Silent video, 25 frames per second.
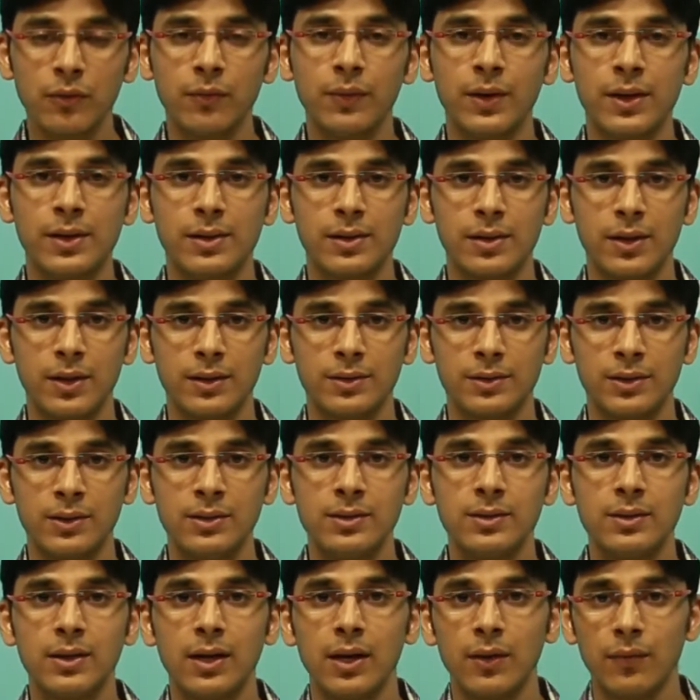of
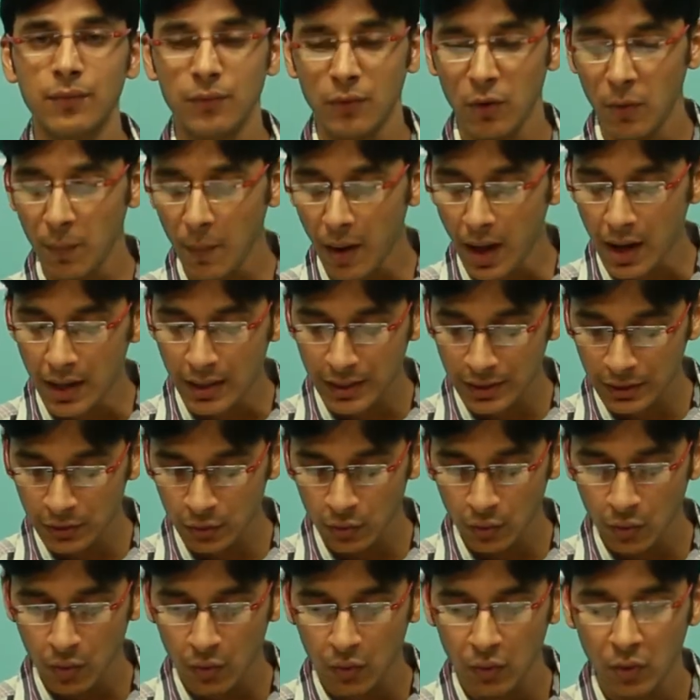instructions from
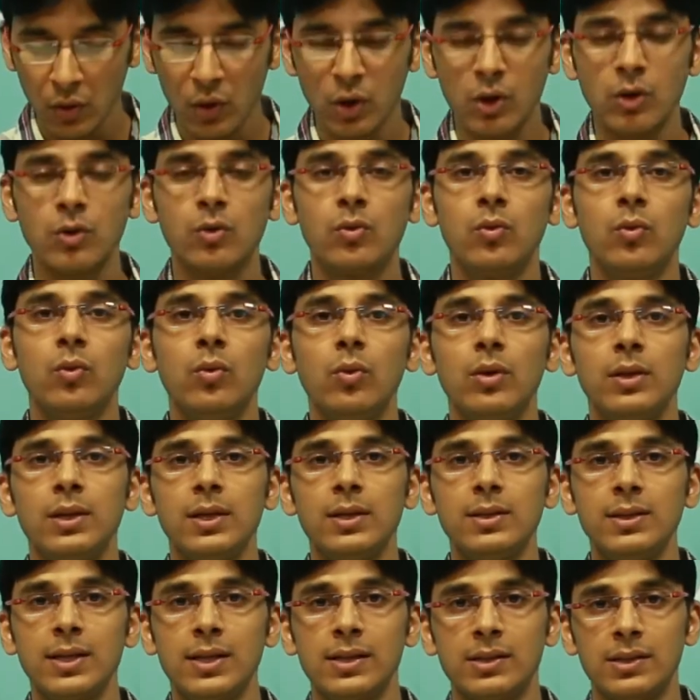Arduino to
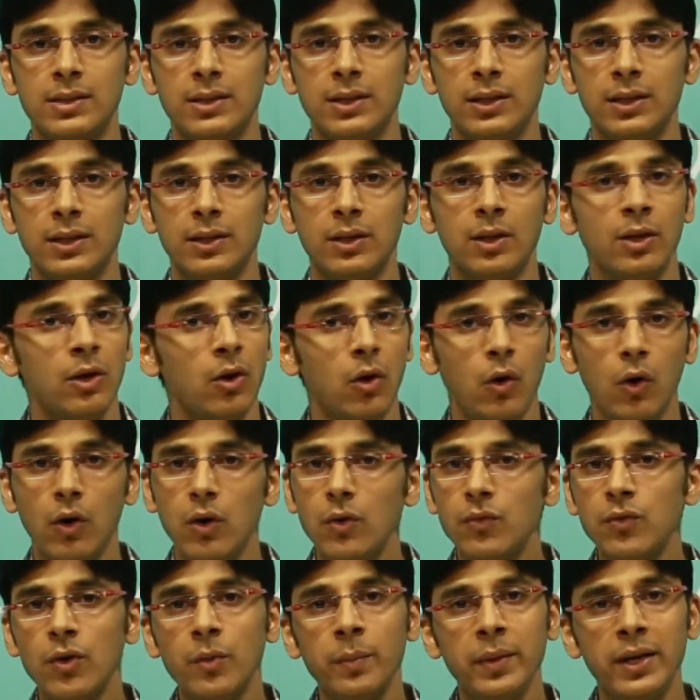this LCD,
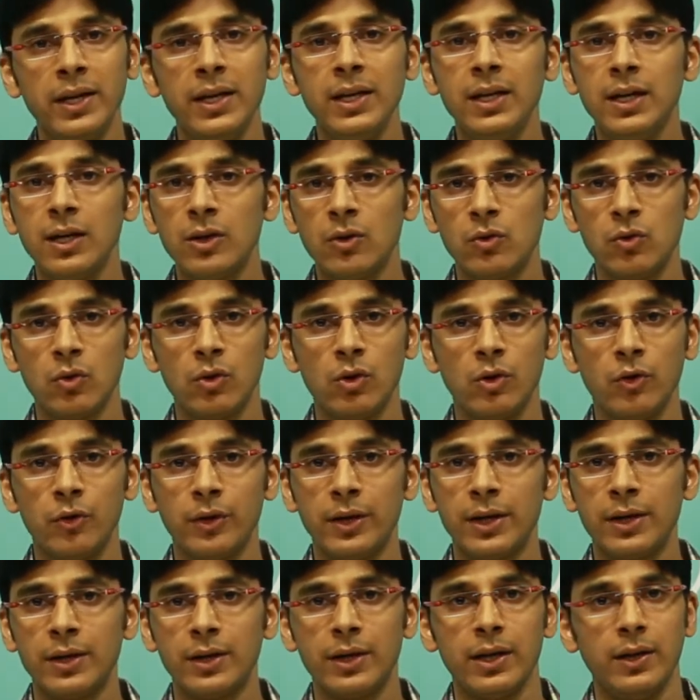or from any controller you
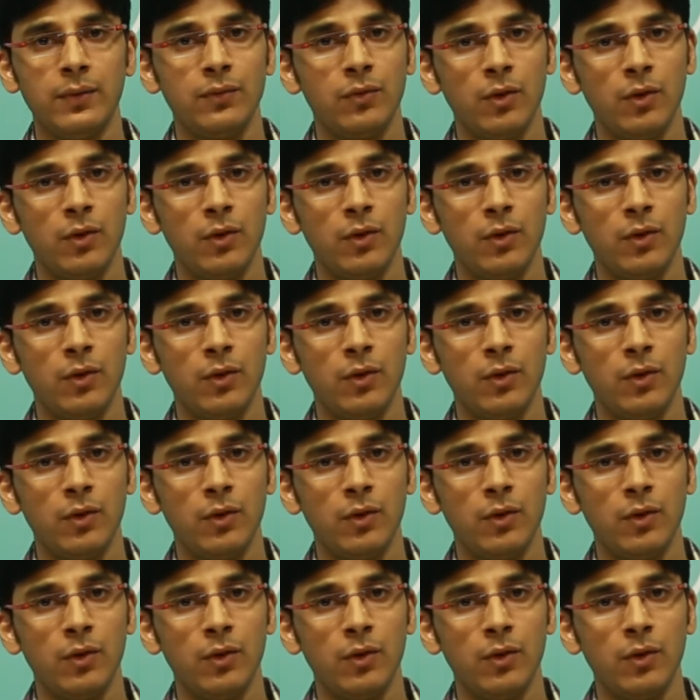can take.